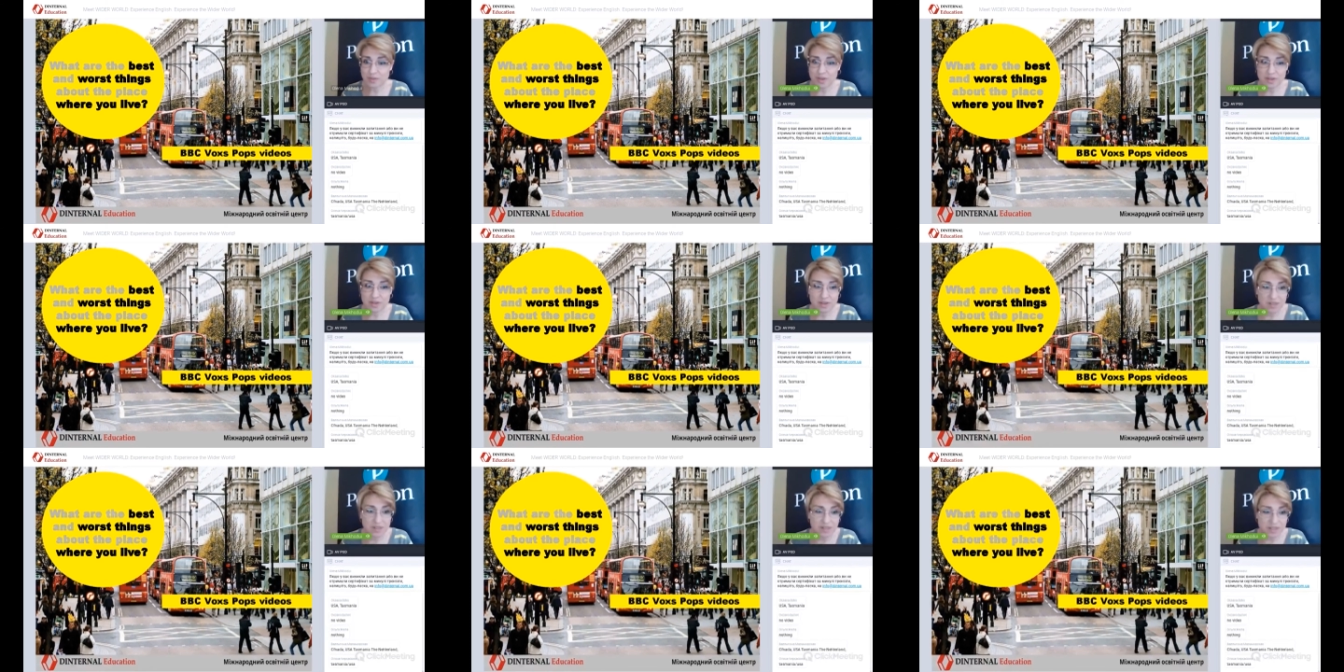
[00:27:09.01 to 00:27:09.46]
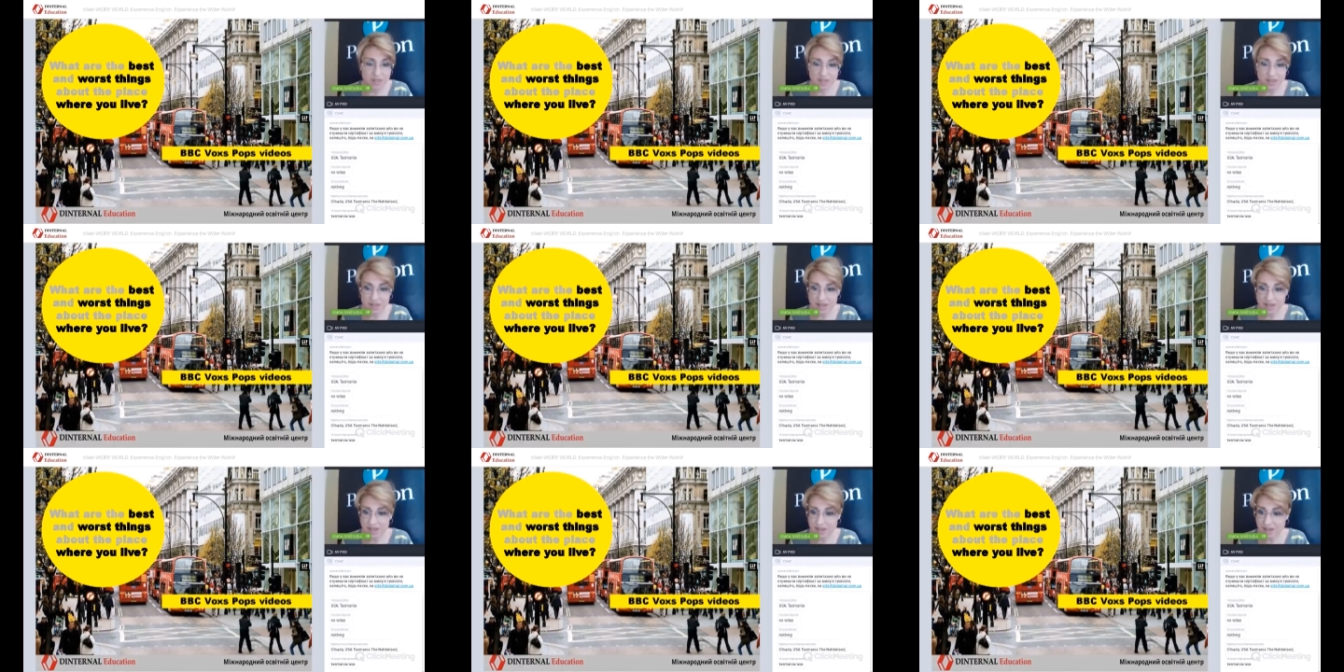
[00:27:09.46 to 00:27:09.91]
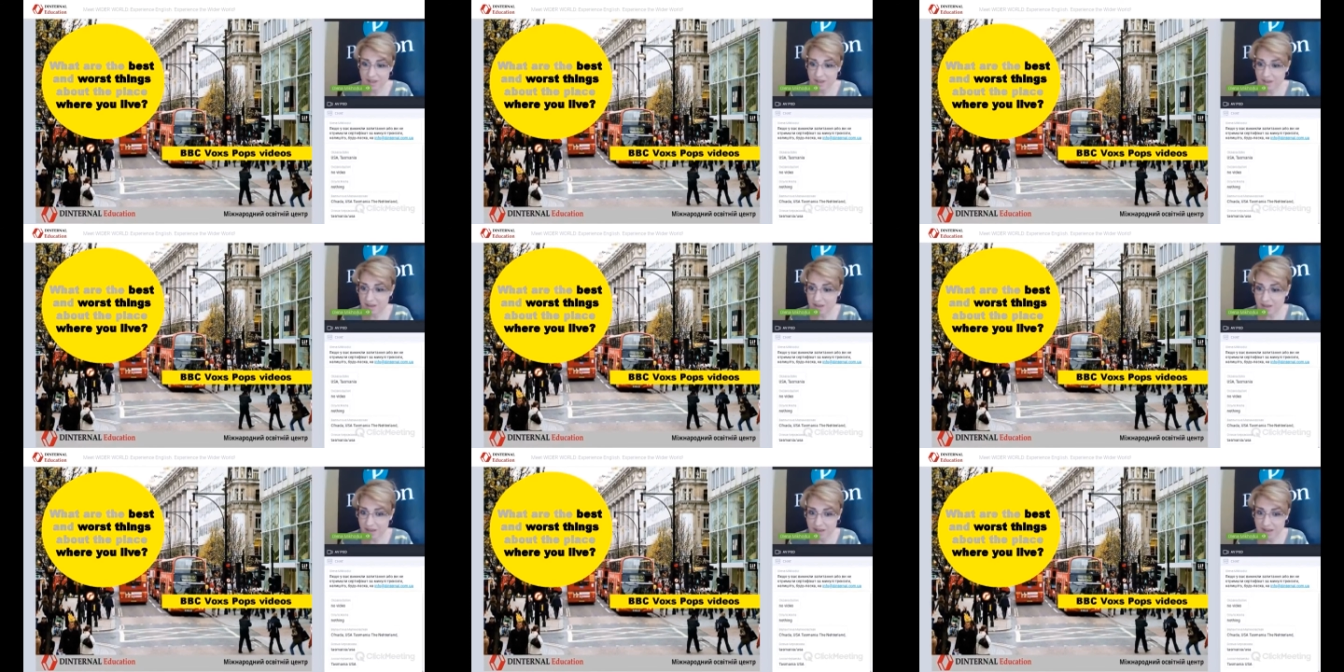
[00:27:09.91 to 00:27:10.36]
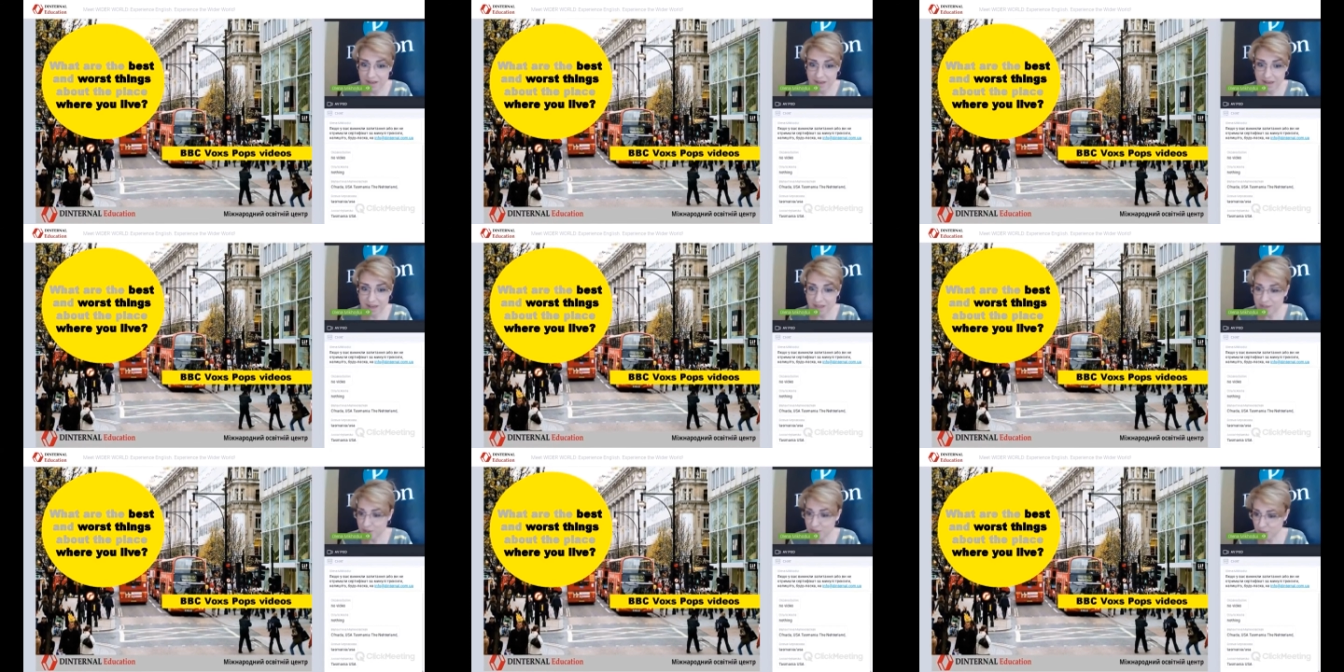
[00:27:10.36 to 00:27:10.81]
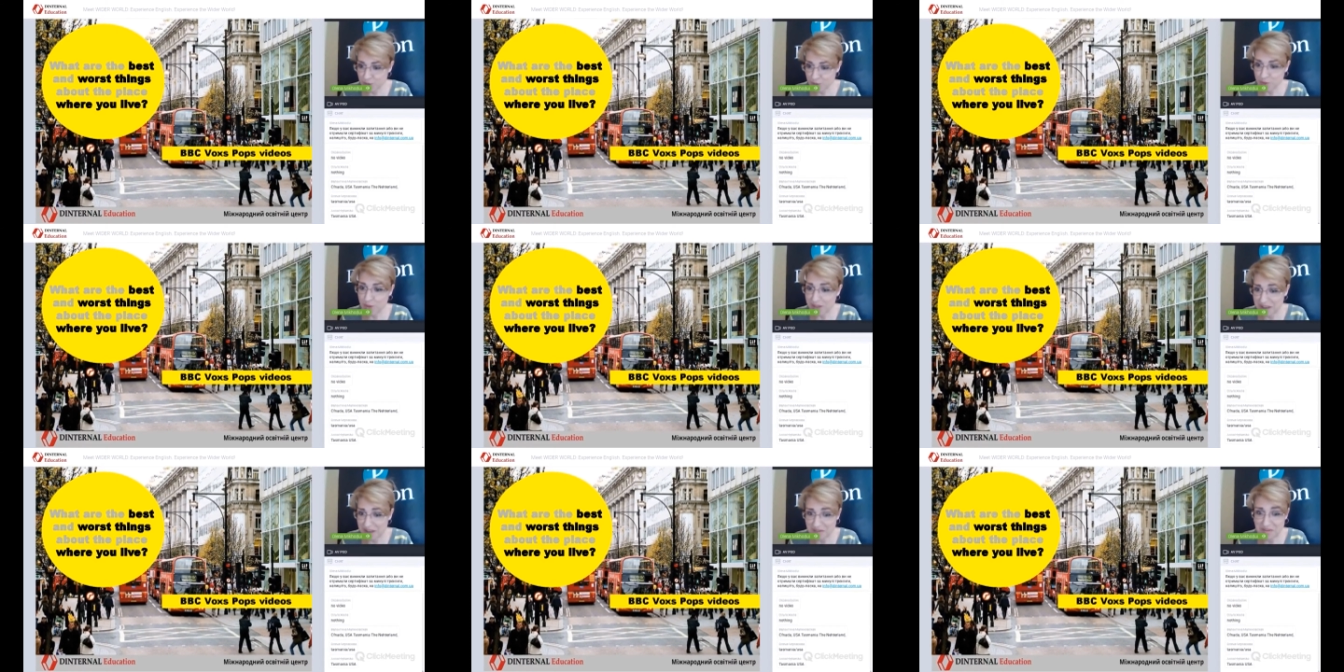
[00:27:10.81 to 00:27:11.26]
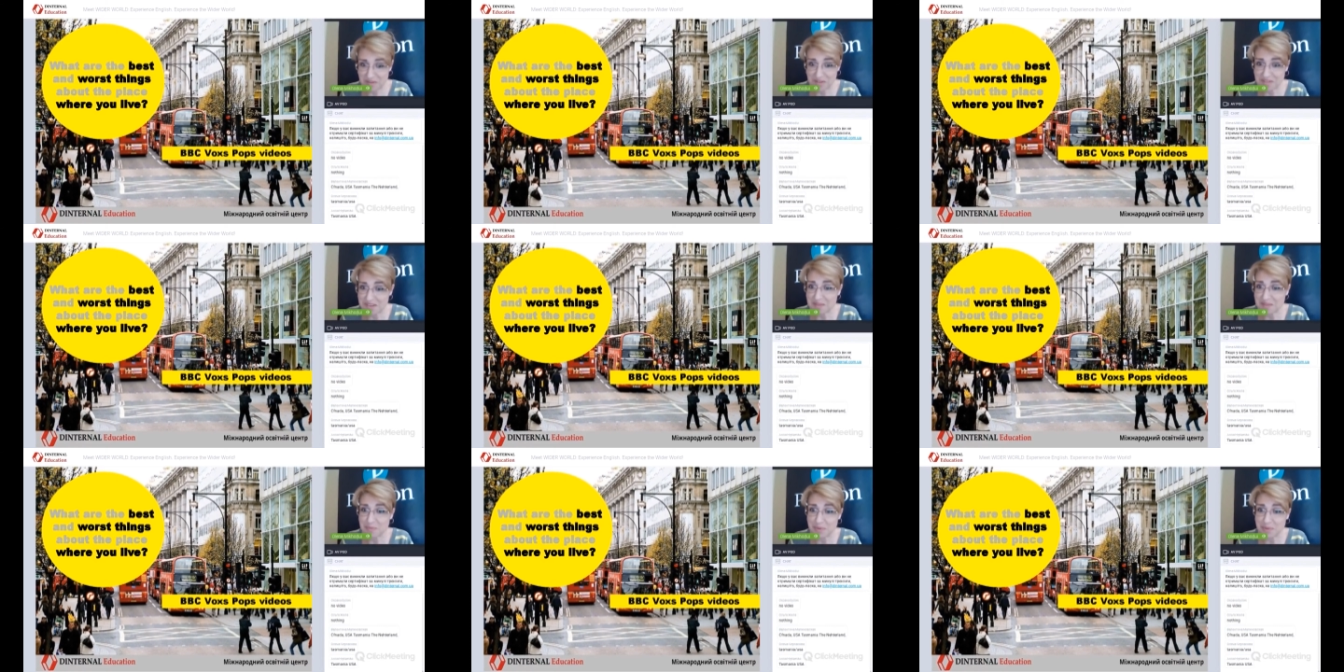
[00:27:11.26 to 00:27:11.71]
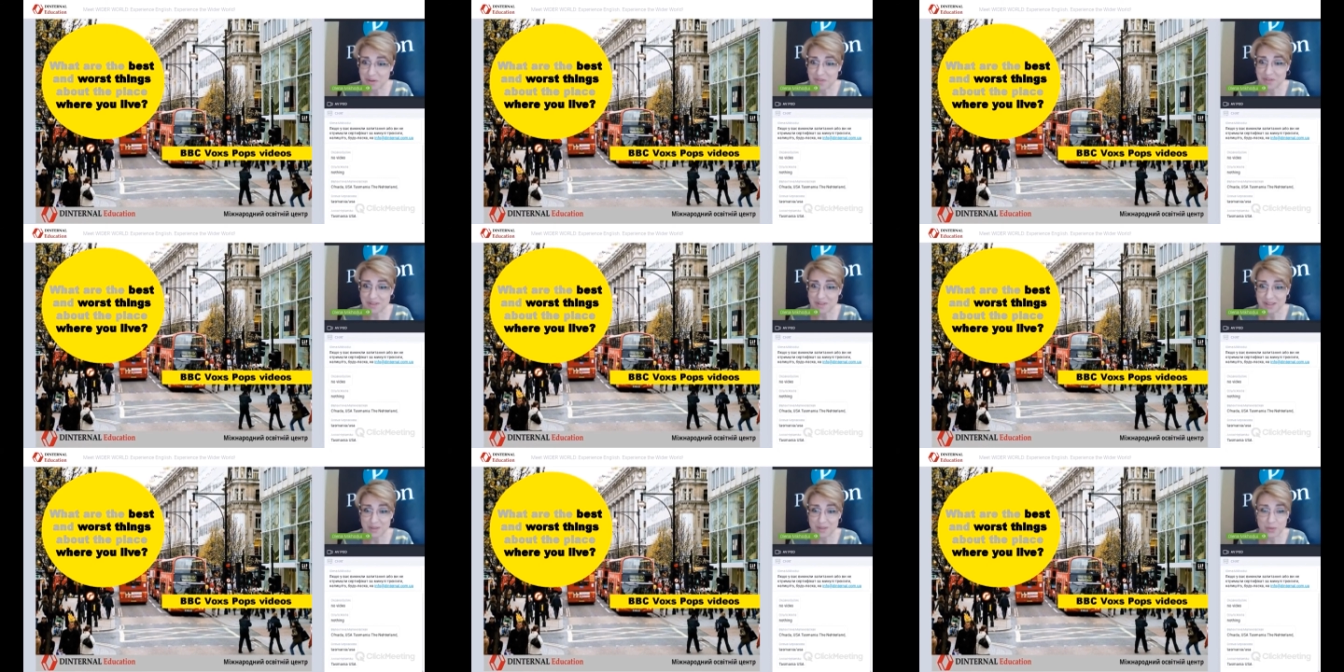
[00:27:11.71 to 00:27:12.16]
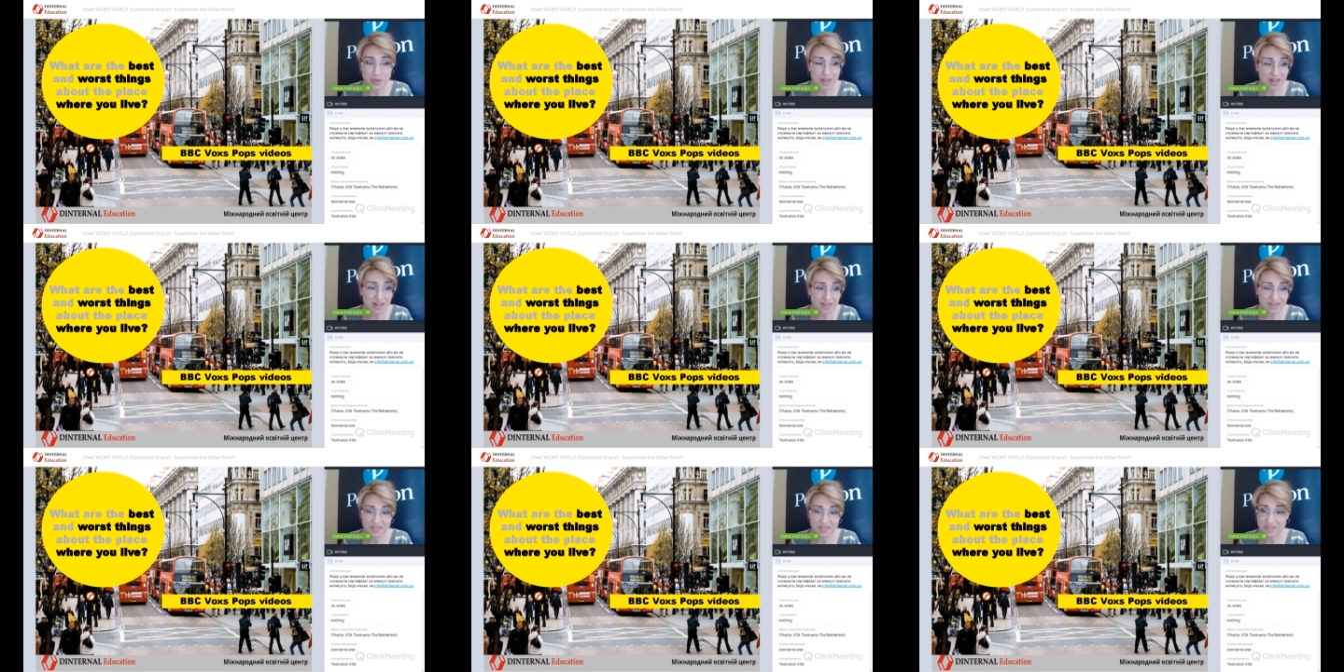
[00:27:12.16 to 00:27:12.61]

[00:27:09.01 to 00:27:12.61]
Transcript: because I saw everything perfectly well,